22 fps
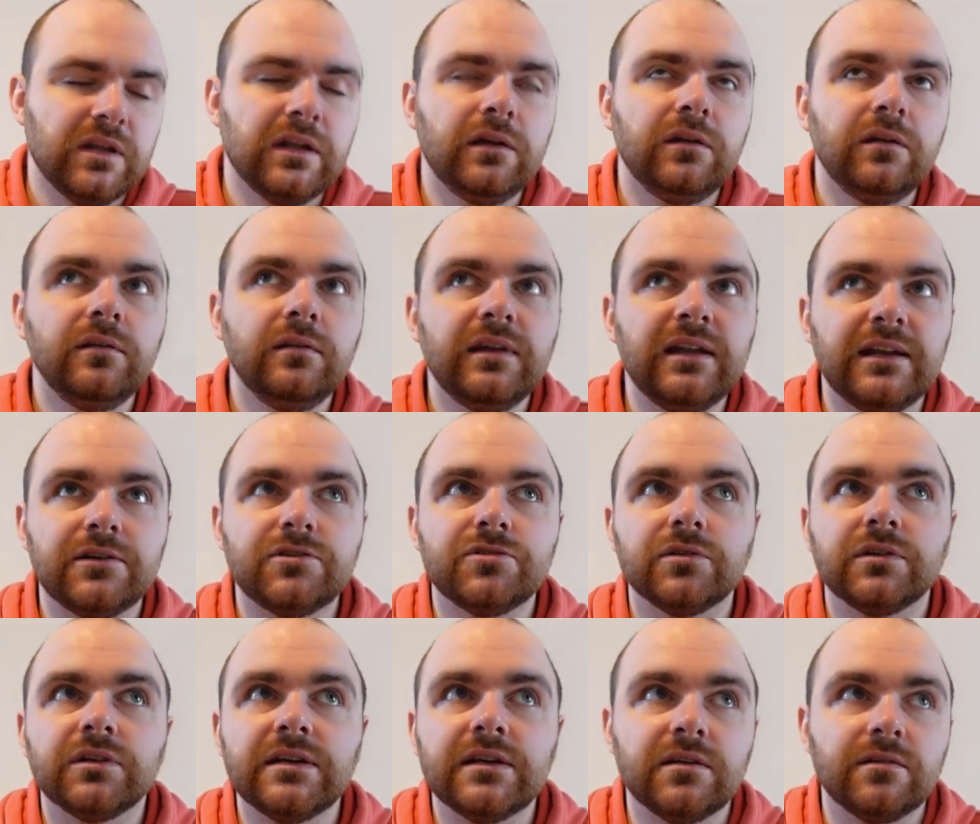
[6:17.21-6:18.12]

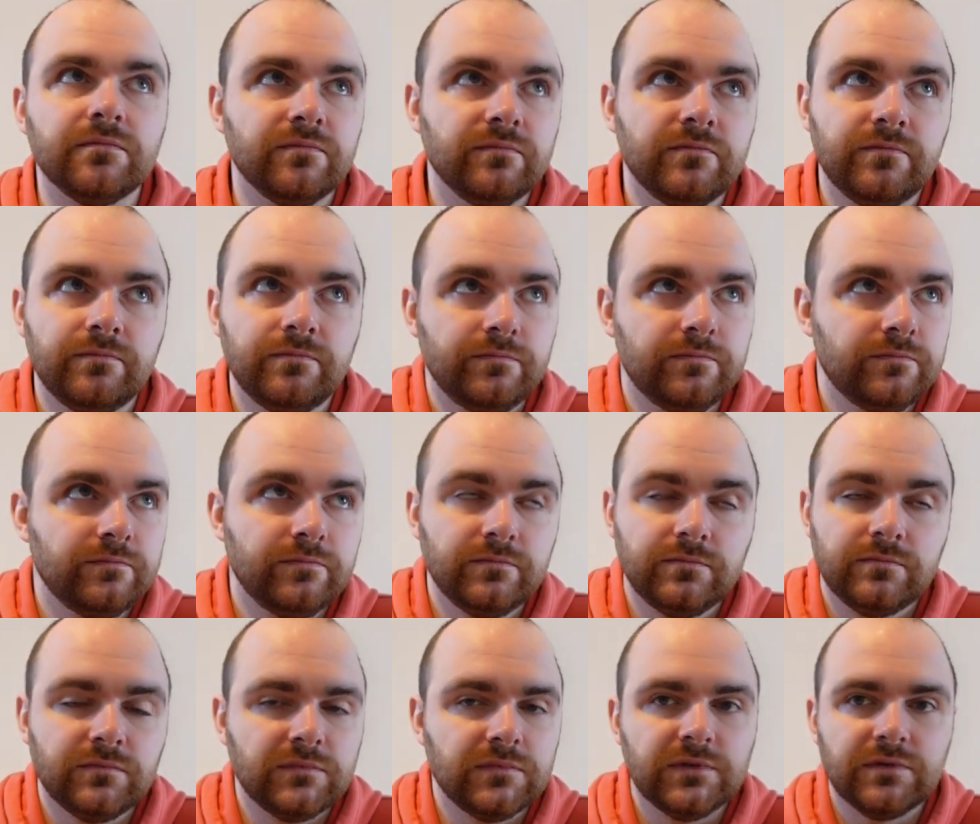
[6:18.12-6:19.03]
literally
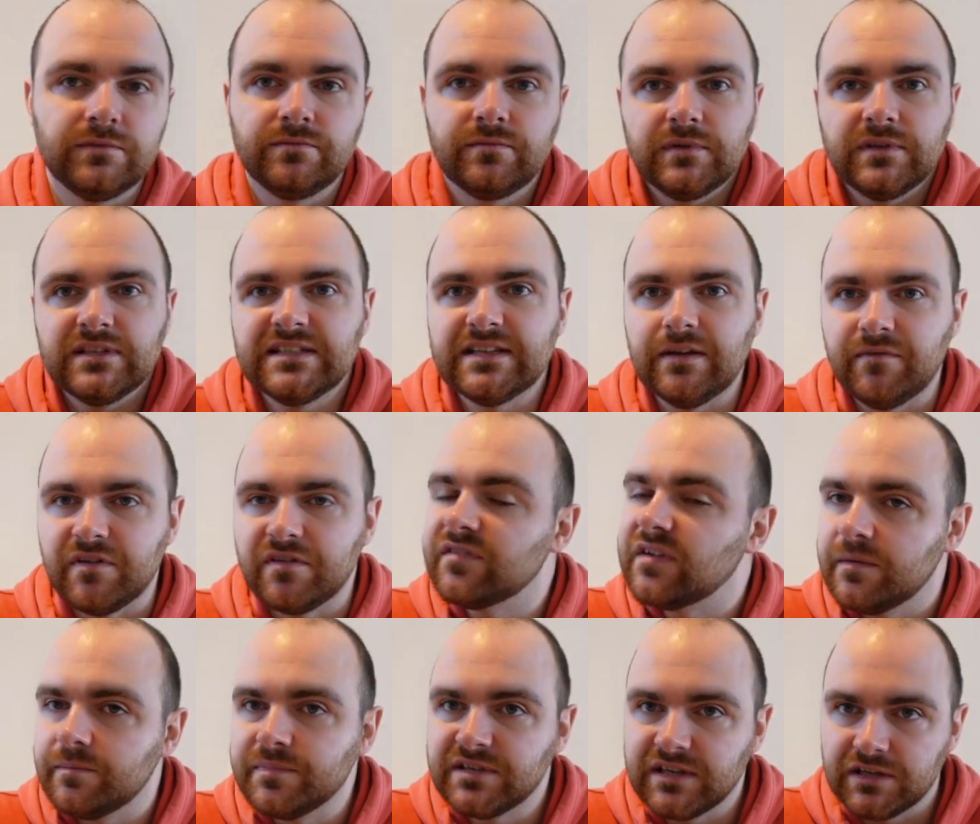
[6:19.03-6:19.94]

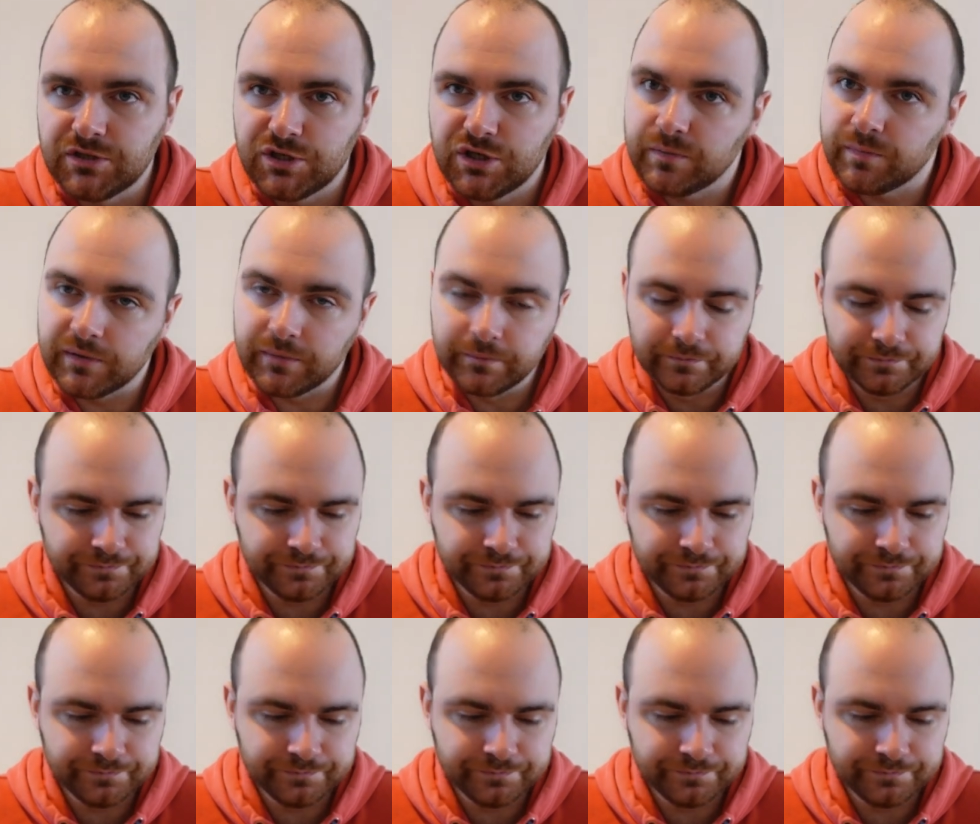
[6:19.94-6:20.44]
75% cheaper.